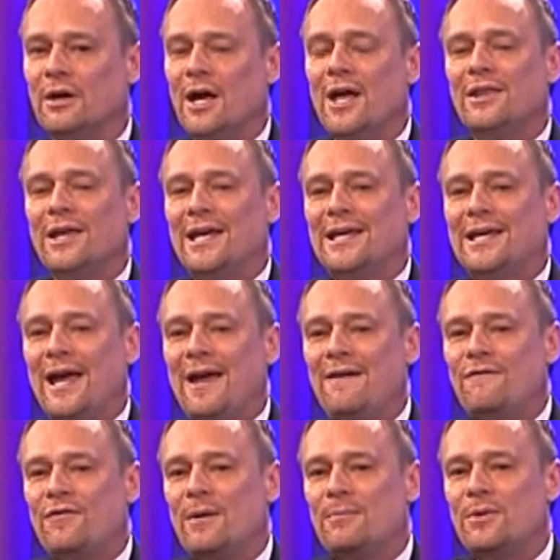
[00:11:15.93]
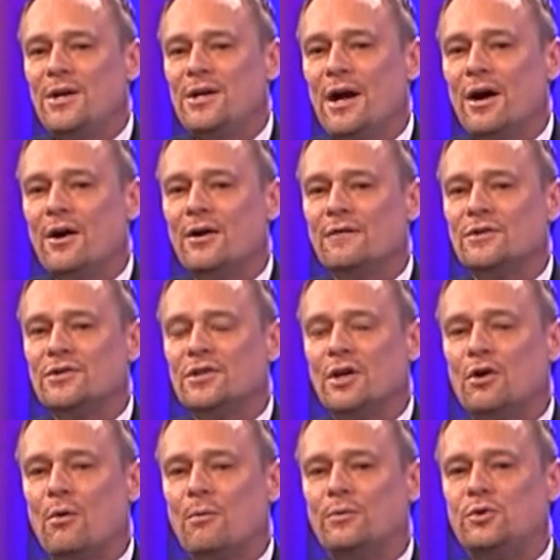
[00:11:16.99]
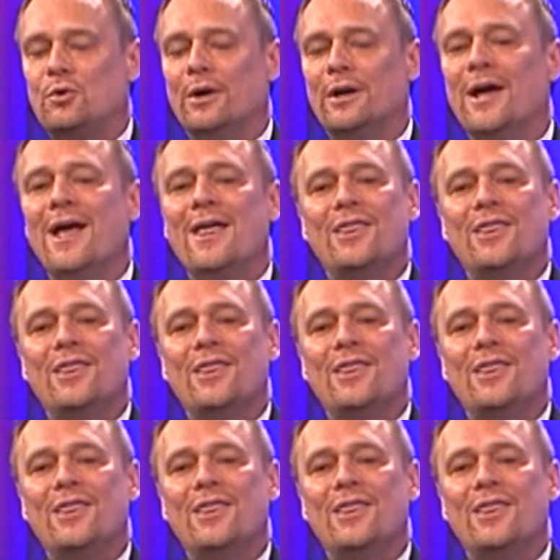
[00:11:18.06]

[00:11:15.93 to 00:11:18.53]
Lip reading: They gave them the narrative and said, go do it.